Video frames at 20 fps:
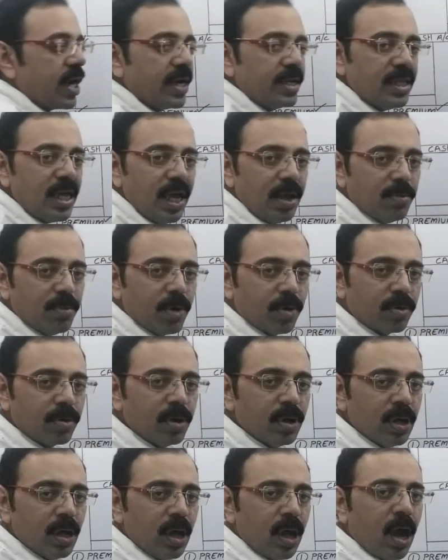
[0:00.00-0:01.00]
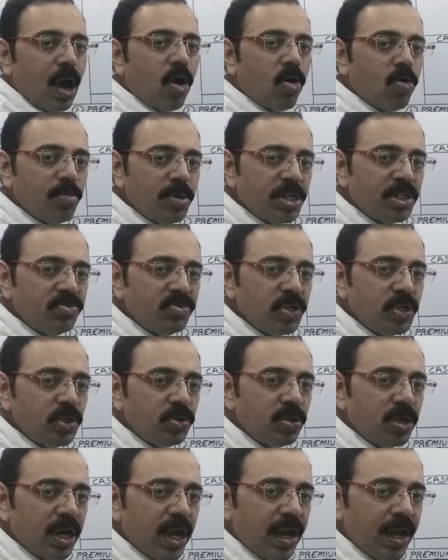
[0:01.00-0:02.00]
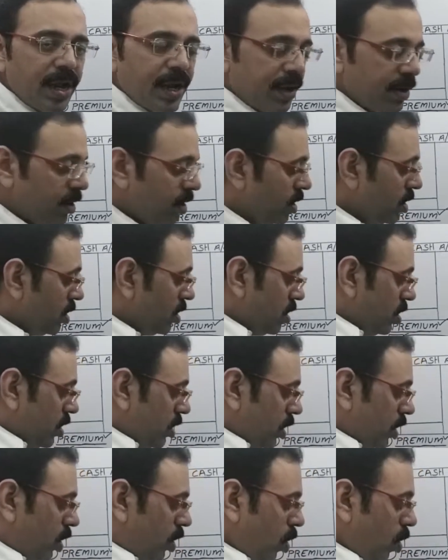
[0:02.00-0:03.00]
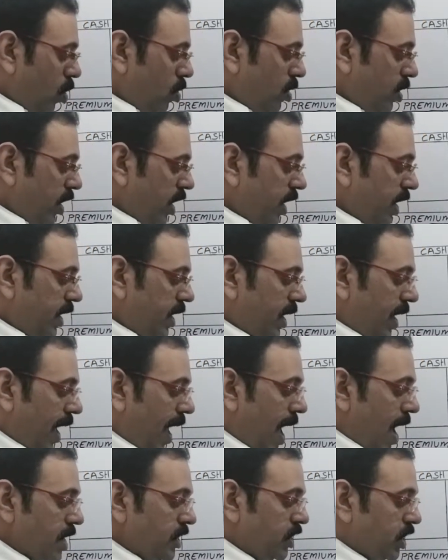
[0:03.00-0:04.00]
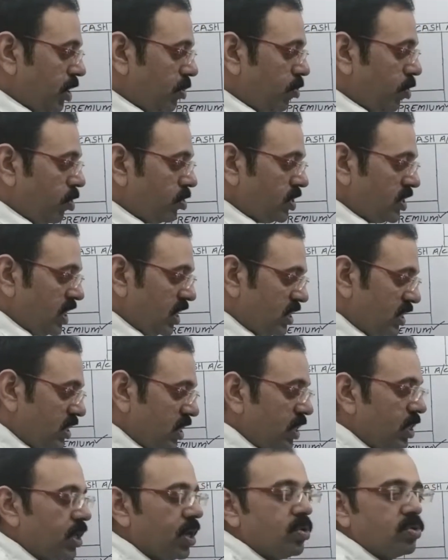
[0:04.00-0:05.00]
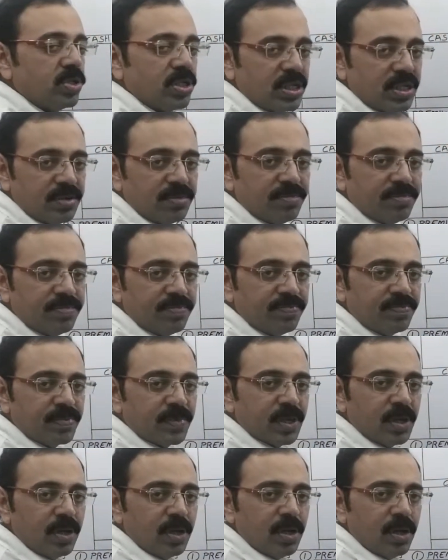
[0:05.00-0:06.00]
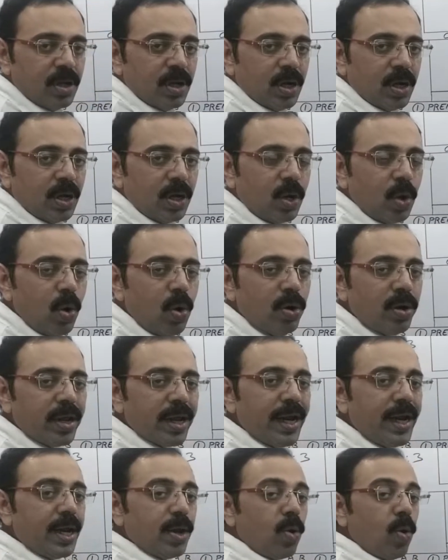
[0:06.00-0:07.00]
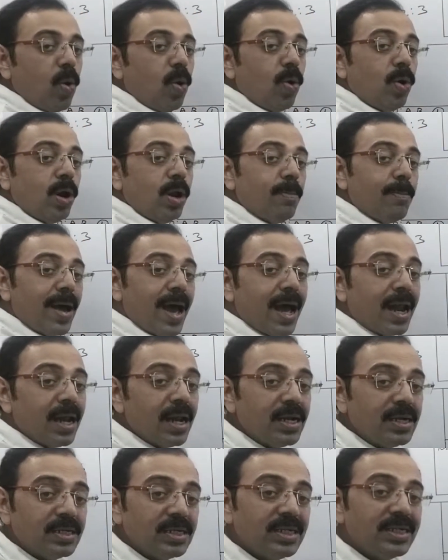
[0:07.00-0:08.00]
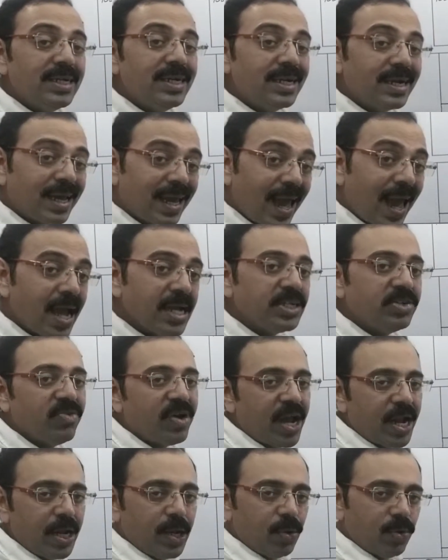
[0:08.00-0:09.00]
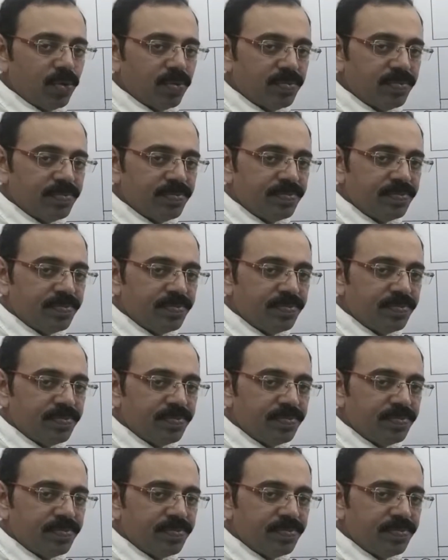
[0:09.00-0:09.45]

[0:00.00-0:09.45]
write the amount. How much we should write? Don't write cash amount 60,000. Don't write old balance sheet cash value.